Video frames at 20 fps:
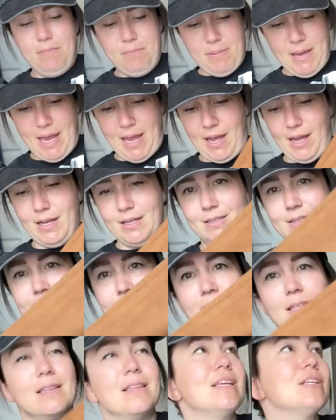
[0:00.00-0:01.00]

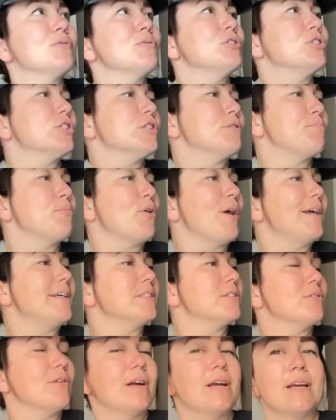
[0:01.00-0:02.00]
pants. These were just
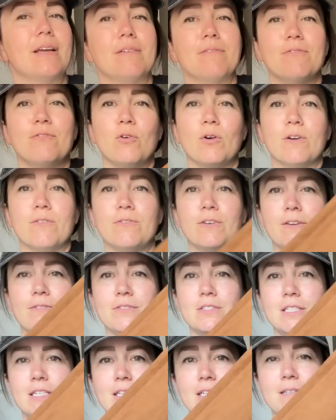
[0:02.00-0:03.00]
priced right,
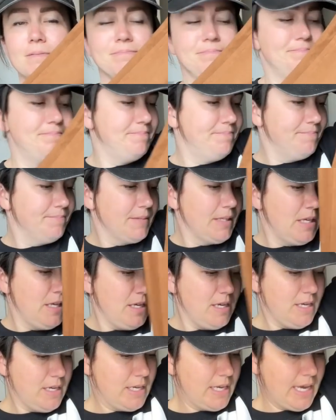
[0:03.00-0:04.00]
$4.50.
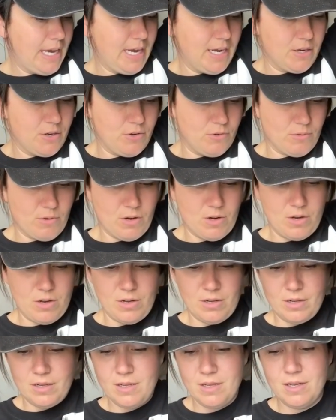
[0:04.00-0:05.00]
Can't go
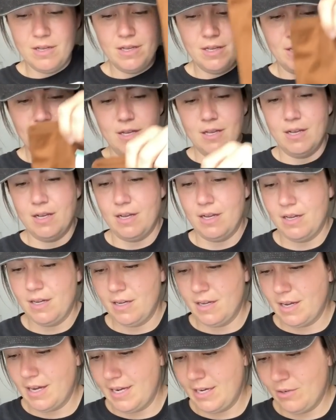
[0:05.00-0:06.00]
wrong.
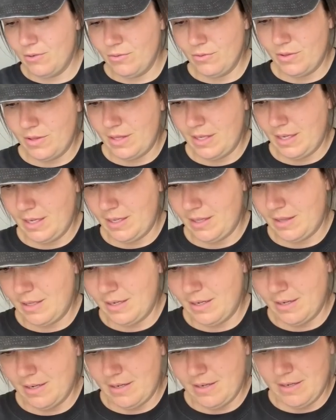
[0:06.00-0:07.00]
I don't think
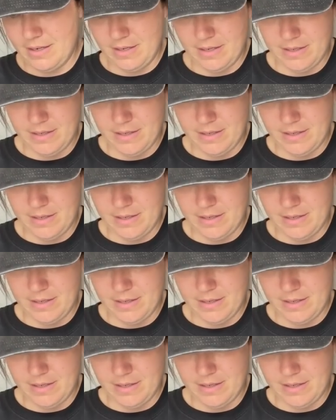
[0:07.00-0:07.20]
they're,